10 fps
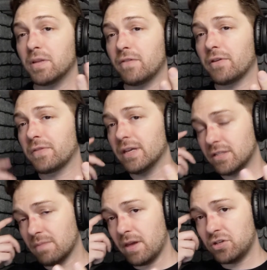of other things
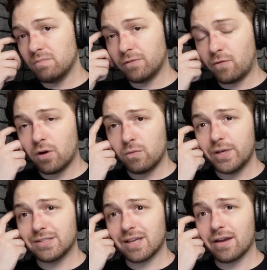to mention before
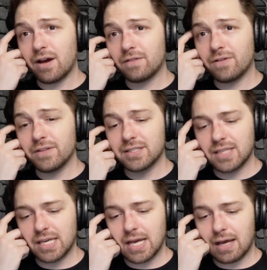we sign off on this thing.